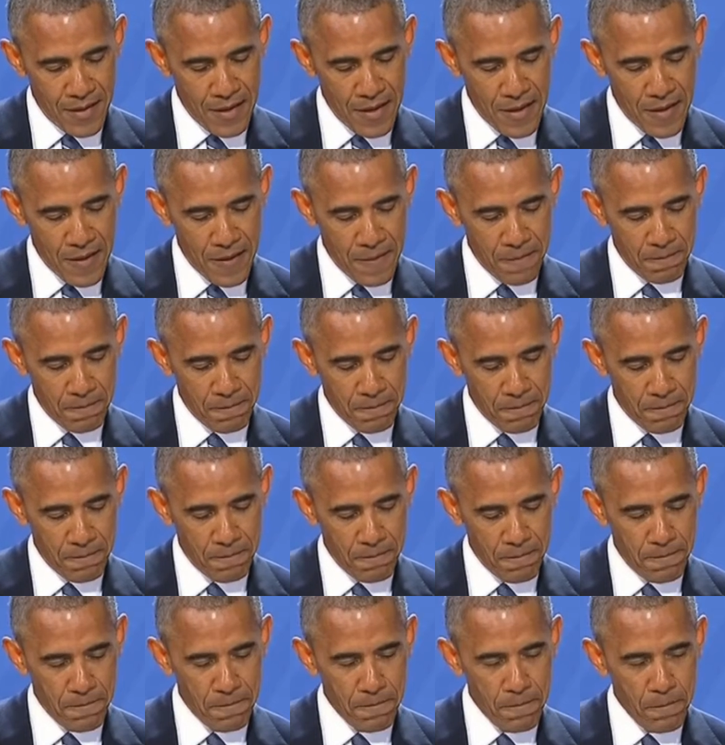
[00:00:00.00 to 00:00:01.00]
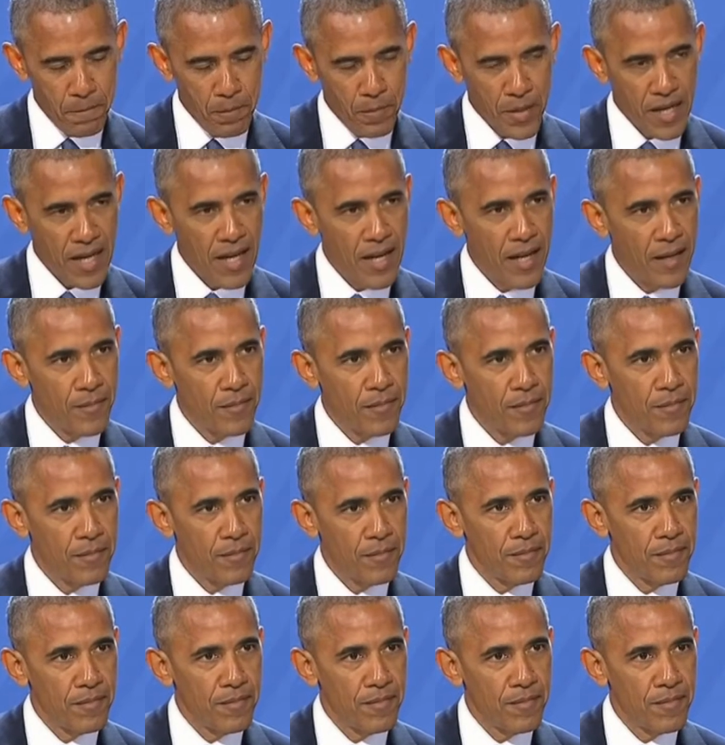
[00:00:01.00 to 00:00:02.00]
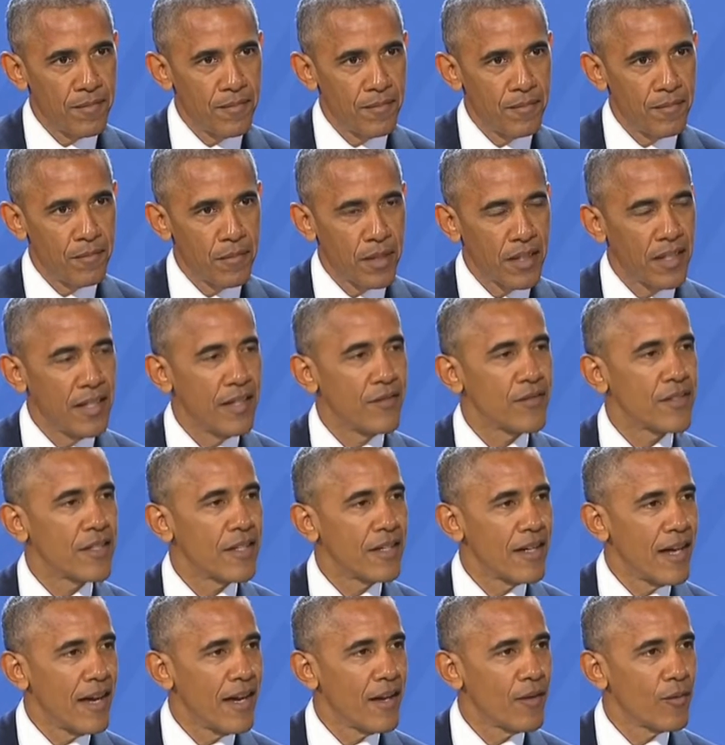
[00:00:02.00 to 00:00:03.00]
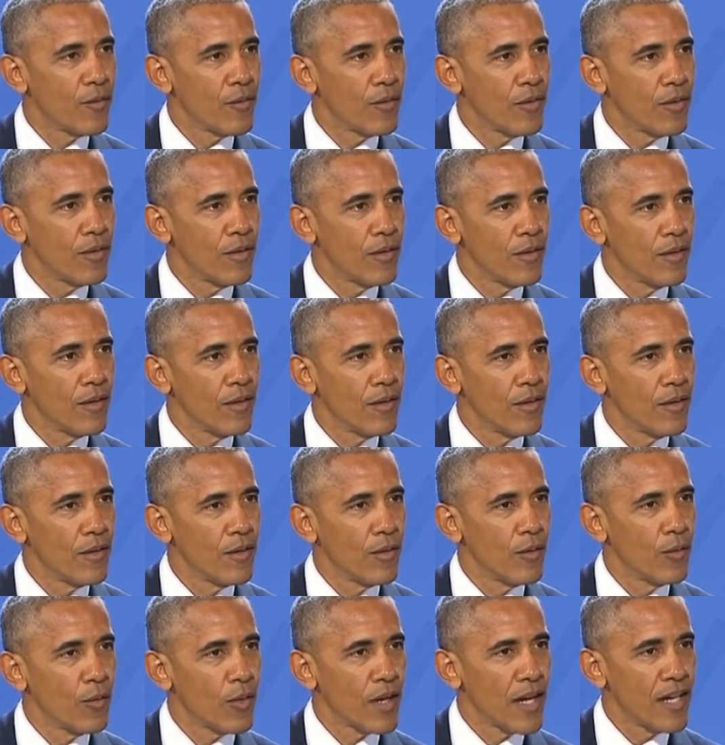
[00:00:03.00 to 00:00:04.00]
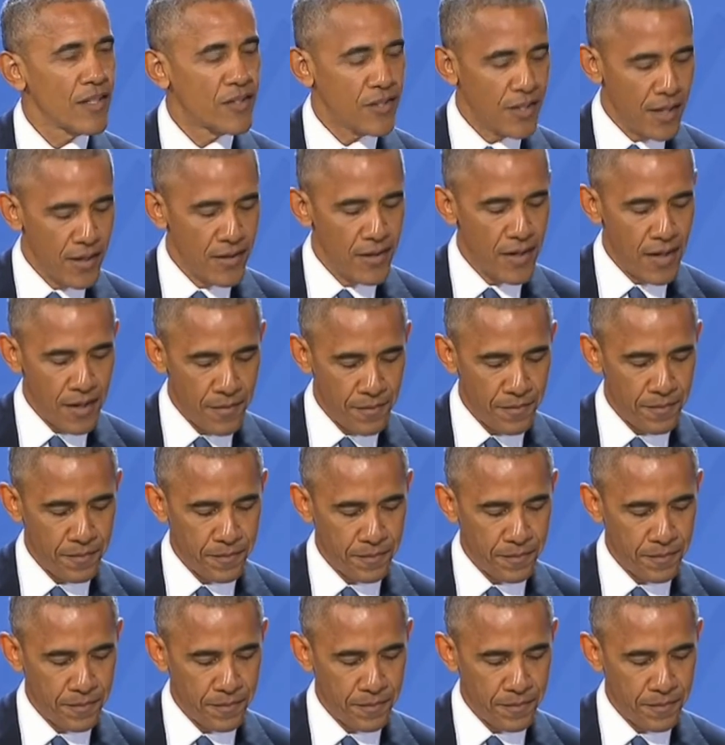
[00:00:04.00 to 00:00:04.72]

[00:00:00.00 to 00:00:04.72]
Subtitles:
but I believe today what I said then.